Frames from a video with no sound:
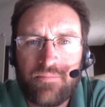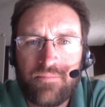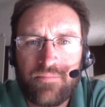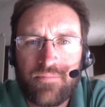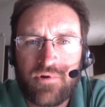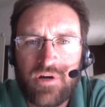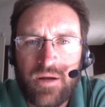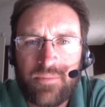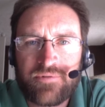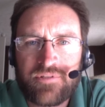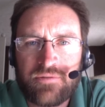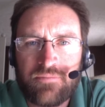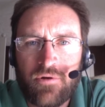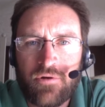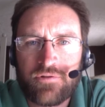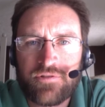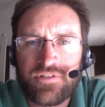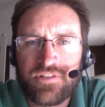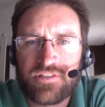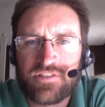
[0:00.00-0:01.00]
Perhaps the
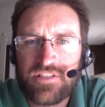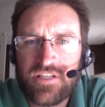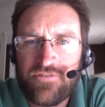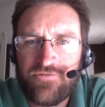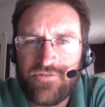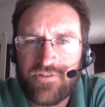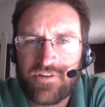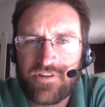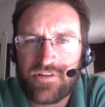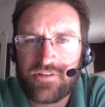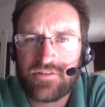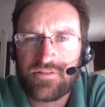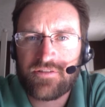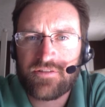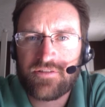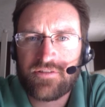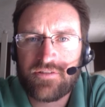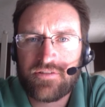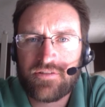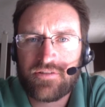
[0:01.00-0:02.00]
most
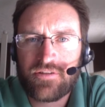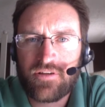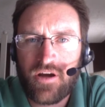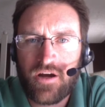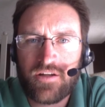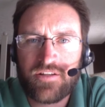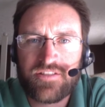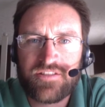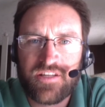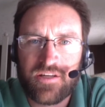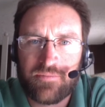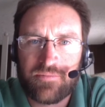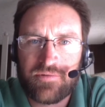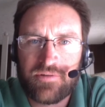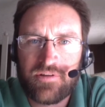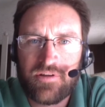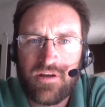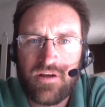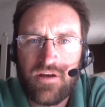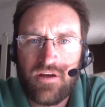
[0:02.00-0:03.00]
significant
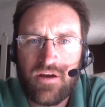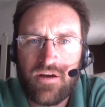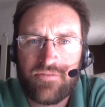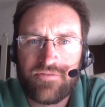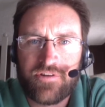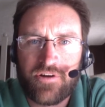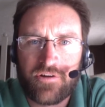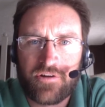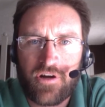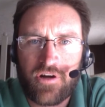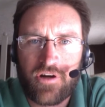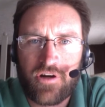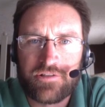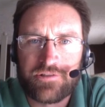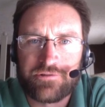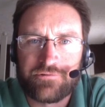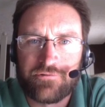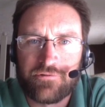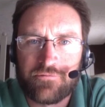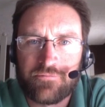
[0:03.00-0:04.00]
concept of the
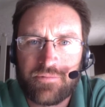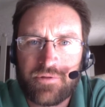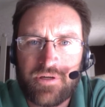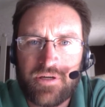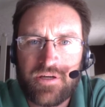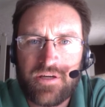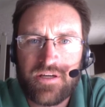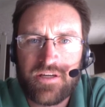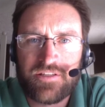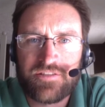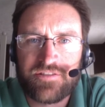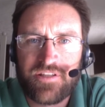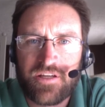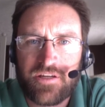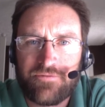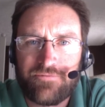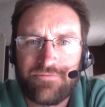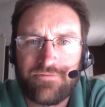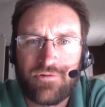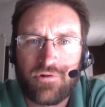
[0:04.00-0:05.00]
Arcology Group is
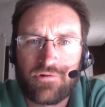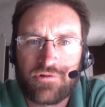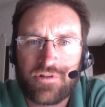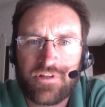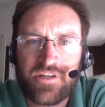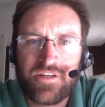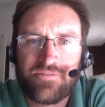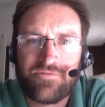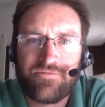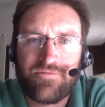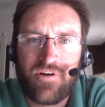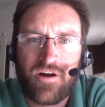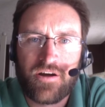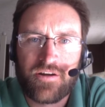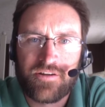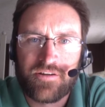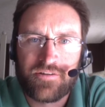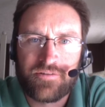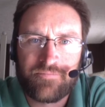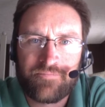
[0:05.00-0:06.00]
that of flora and
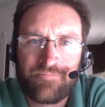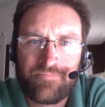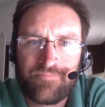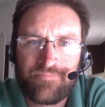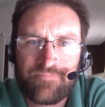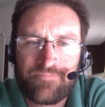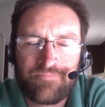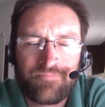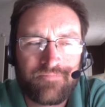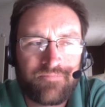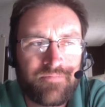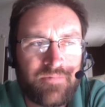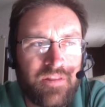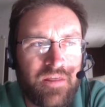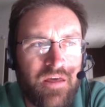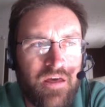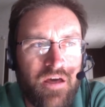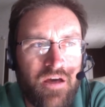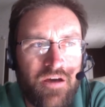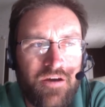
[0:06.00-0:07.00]
fauna.
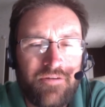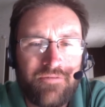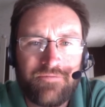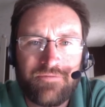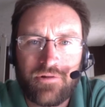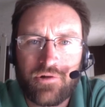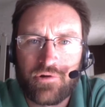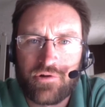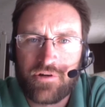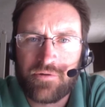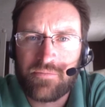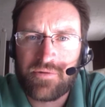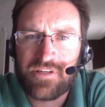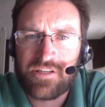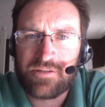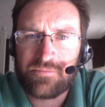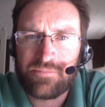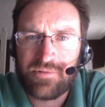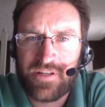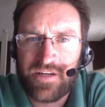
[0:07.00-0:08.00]
Flora
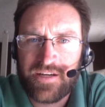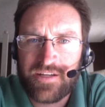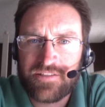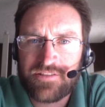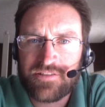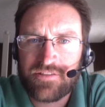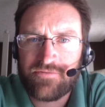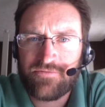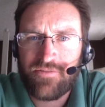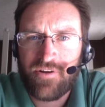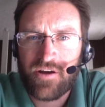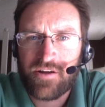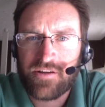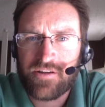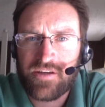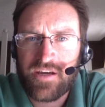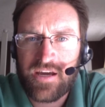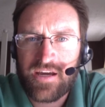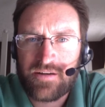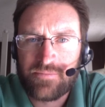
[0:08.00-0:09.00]
meaning plants and
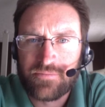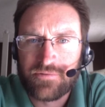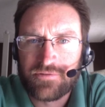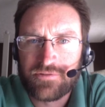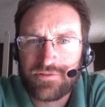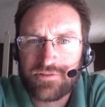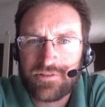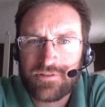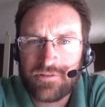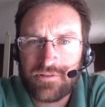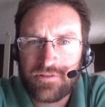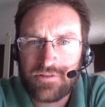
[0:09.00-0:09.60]
fauna animals.